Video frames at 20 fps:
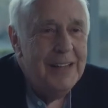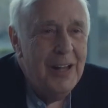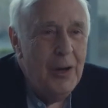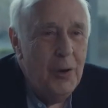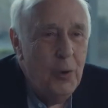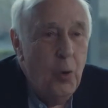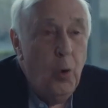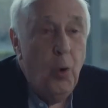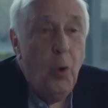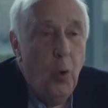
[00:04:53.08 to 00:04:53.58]

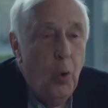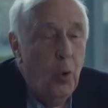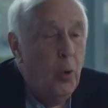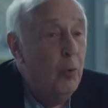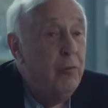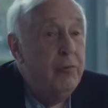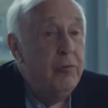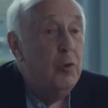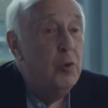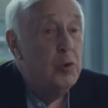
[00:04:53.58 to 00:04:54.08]

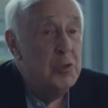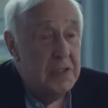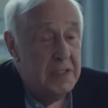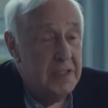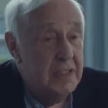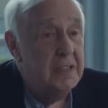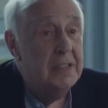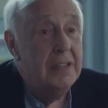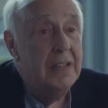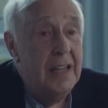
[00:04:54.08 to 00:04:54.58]
Or forced
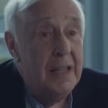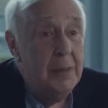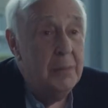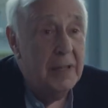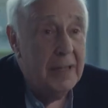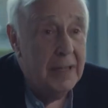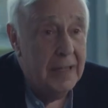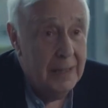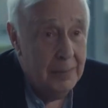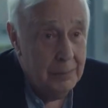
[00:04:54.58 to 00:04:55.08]
into
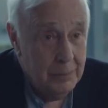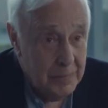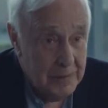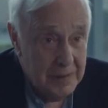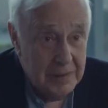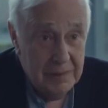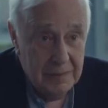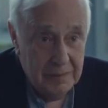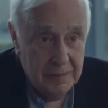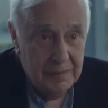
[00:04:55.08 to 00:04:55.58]
labor
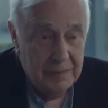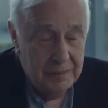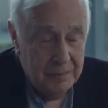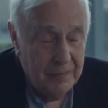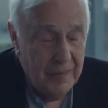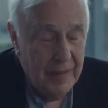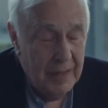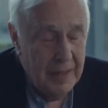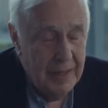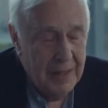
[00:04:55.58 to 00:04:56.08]
camps.
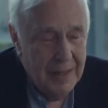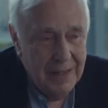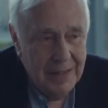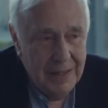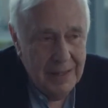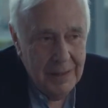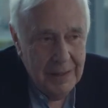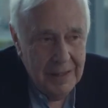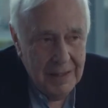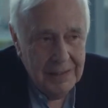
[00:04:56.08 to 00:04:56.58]

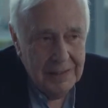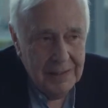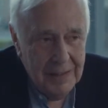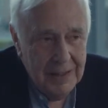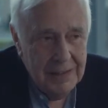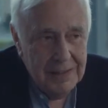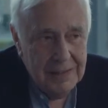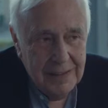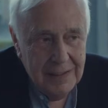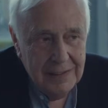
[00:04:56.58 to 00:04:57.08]

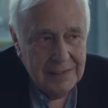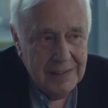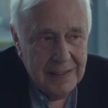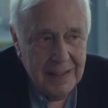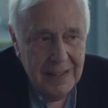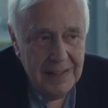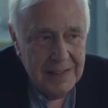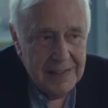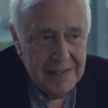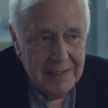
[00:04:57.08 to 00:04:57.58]
And
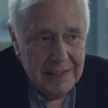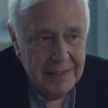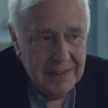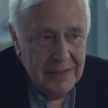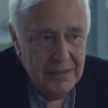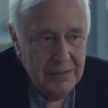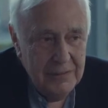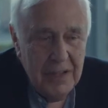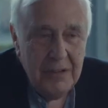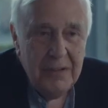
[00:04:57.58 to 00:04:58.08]
Keynes said, no,
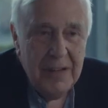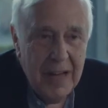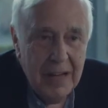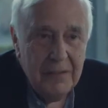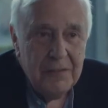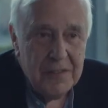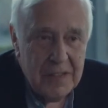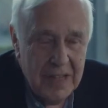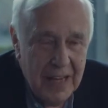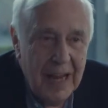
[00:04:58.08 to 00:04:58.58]
you don't
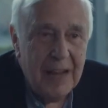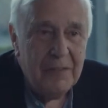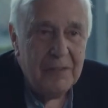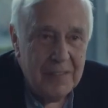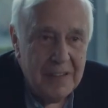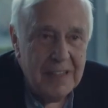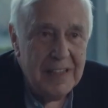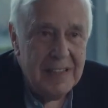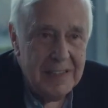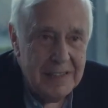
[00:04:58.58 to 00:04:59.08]
have to have
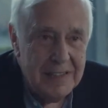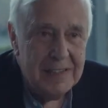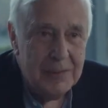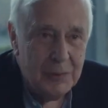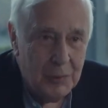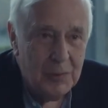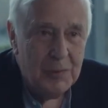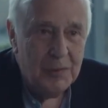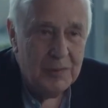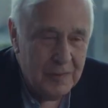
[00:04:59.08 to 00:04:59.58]
these
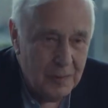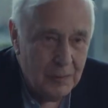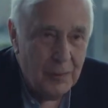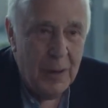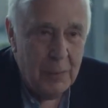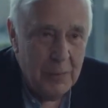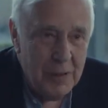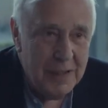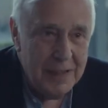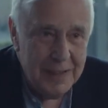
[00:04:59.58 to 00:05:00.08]
sort of
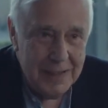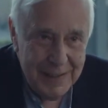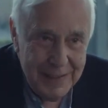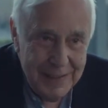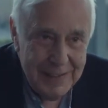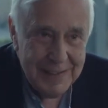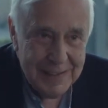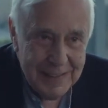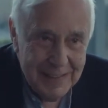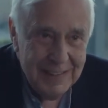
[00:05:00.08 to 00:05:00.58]

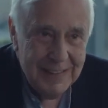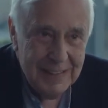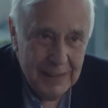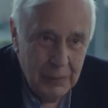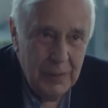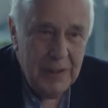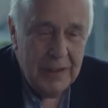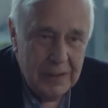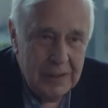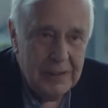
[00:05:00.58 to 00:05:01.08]
remedies.
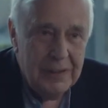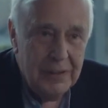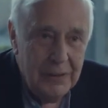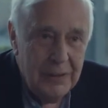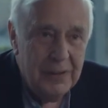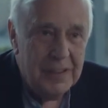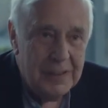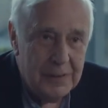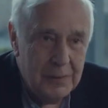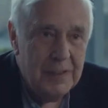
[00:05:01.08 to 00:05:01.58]
We can do
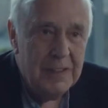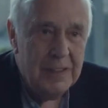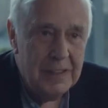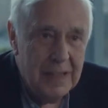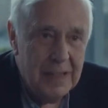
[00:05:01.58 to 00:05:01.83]
it in a